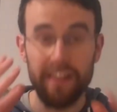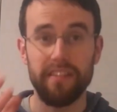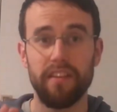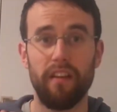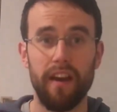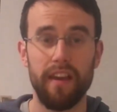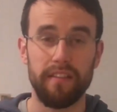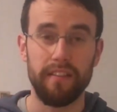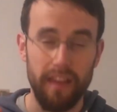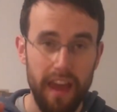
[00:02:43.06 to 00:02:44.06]
into your
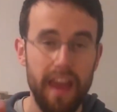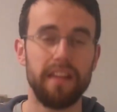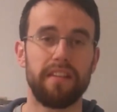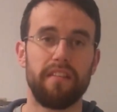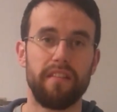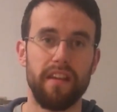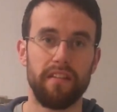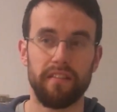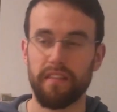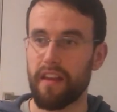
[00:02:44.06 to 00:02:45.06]
eyes, into your
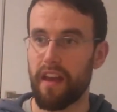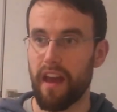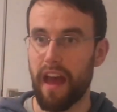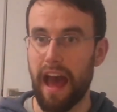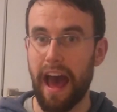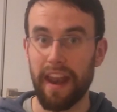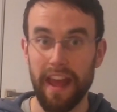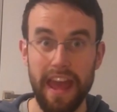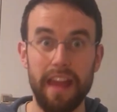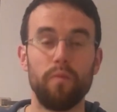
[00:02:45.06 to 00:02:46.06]
ears,
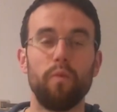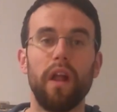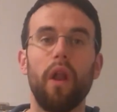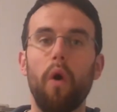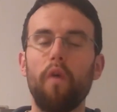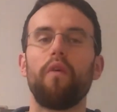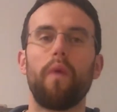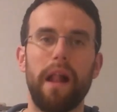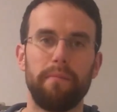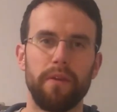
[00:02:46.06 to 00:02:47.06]
and it will
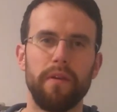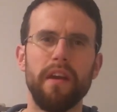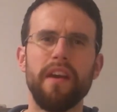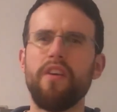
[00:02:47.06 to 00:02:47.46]
overwhelm you,